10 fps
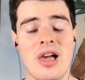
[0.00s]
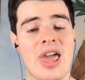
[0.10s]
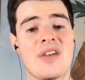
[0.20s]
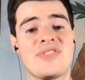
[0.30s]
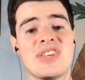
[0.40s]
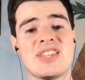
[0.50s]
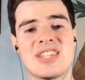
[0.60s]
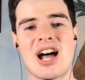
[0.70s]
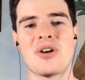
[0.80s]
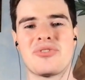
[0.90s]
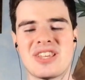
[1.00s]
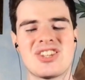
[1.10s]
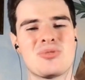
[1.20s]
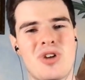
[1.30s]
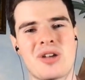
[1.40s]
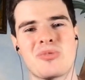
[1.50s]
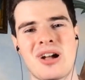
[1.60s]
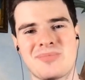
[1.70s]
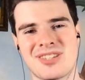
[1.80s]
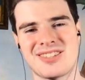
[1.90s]
AFC South, this is one where
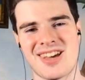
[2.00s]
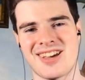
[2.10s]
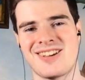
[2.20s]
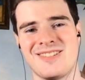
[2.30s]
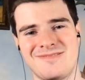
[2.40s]
I'm just like,